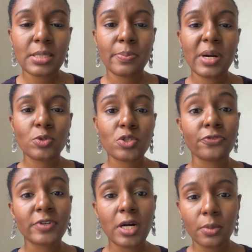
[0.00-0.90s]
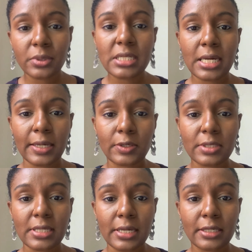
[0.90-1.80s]
amounts of carbon
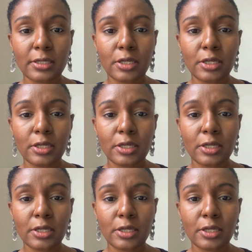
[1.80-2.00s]
dioxide,